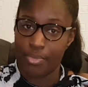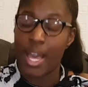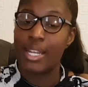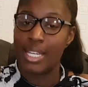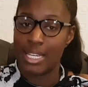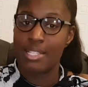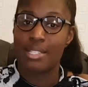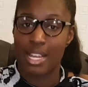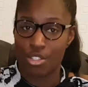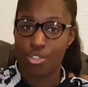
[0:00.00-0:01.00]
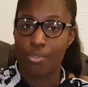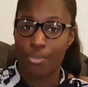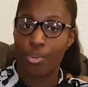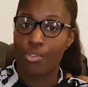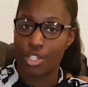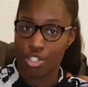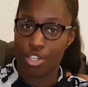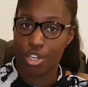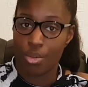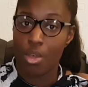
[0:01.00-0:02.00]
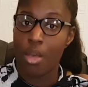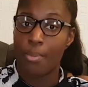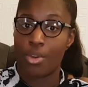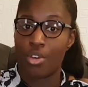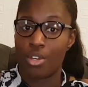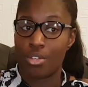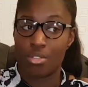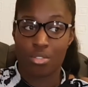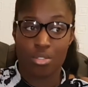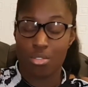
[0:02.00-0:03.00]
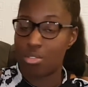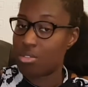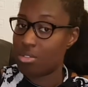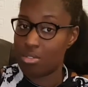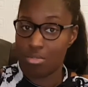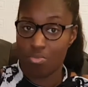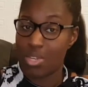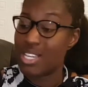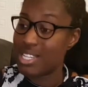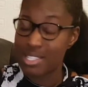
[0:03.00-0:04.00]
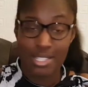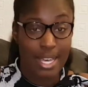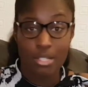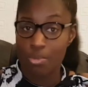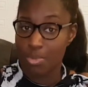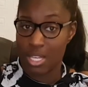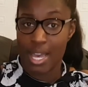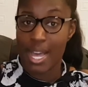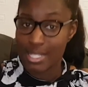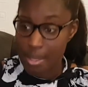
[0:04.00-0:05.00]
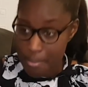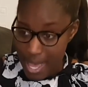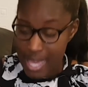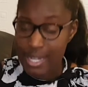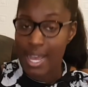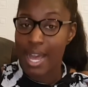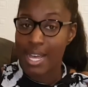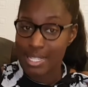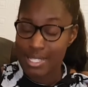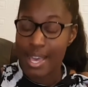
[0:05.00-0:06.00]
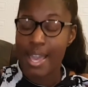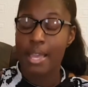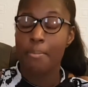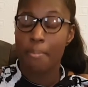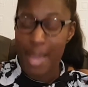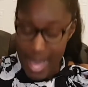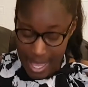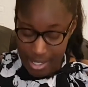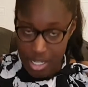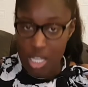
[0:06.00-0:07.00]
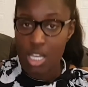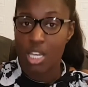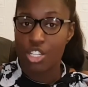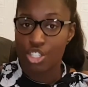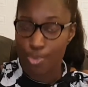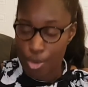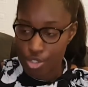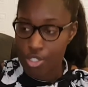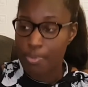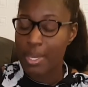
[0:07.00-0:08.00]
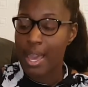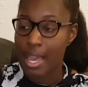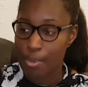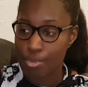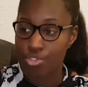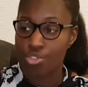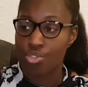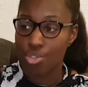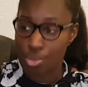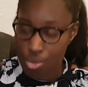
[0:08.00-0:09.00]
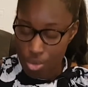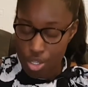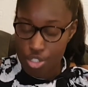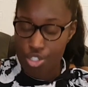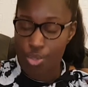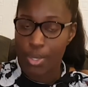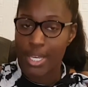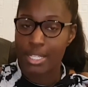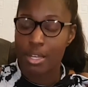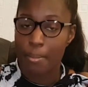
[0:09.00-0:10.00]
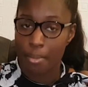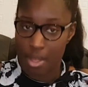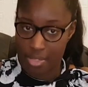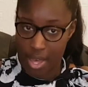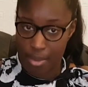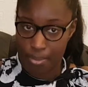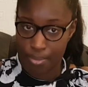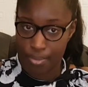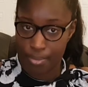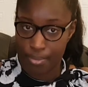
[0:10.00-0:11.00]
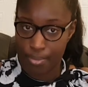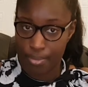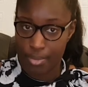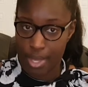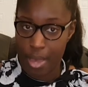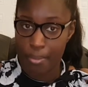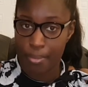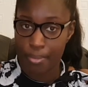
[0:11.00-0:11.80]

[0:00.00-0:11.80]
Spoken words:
and he stands up for it too, because he needs to say something. As a man, he's supposed to be able to talk to his mother. Yeah?